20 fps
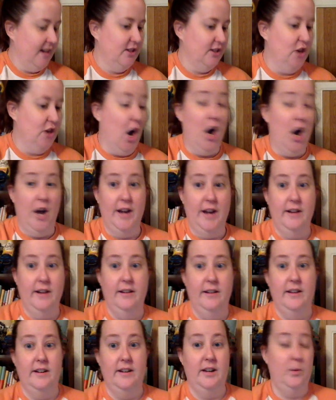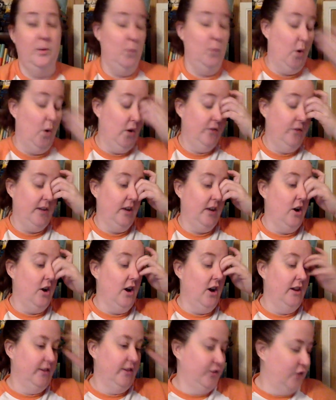Dawn Knitin' Wolf and
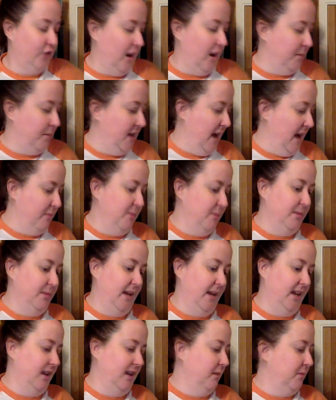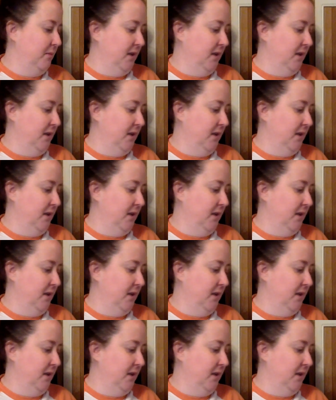call it the Scrappy Happy Blanket